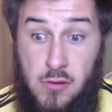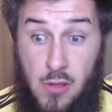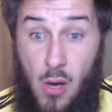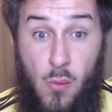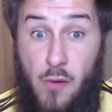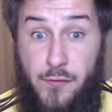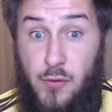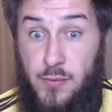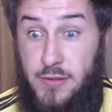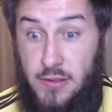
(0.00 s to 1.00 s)
I'll offer you
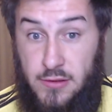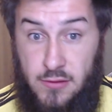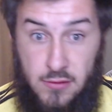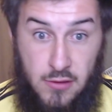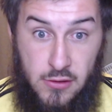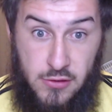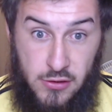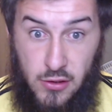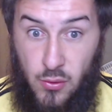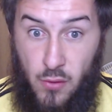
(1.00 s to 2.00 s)
protection, just
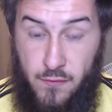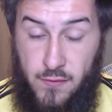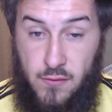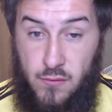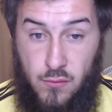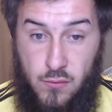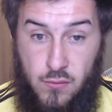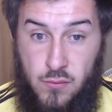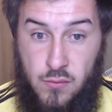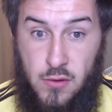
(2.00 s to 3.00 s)
like you offer
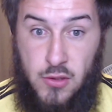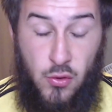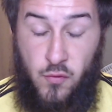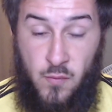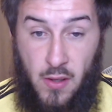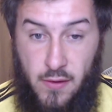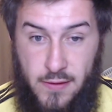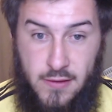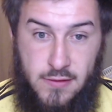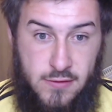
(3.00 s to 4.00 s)
all Northern
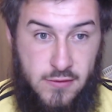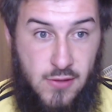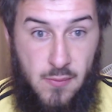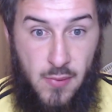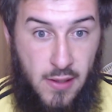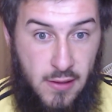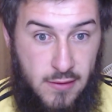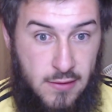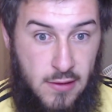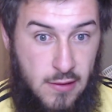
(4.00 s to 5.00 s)
Marianas, Saipan,
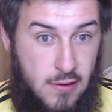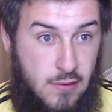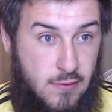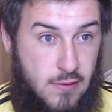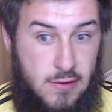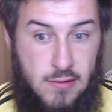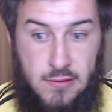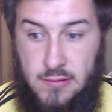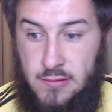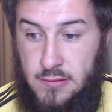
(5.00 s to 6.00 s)
fucking,